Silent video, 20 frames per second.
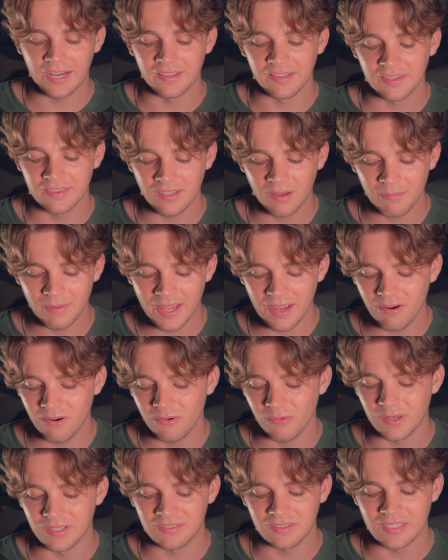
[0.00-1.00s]
in the thumbnail,
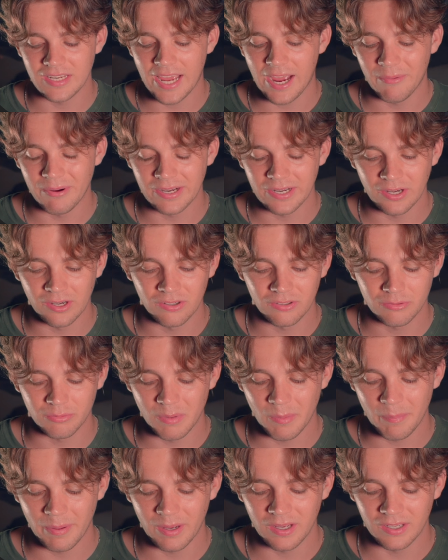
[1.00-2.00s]
we see how he goes from
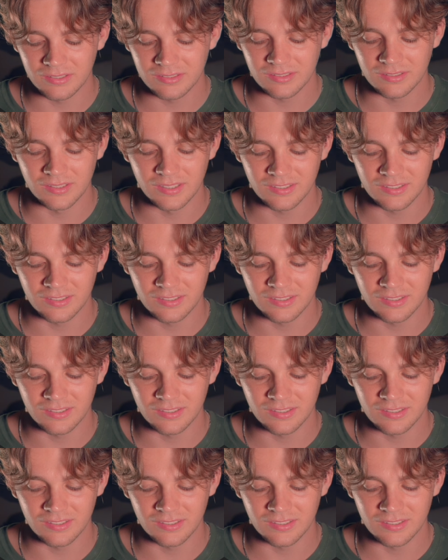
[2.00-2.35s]
a person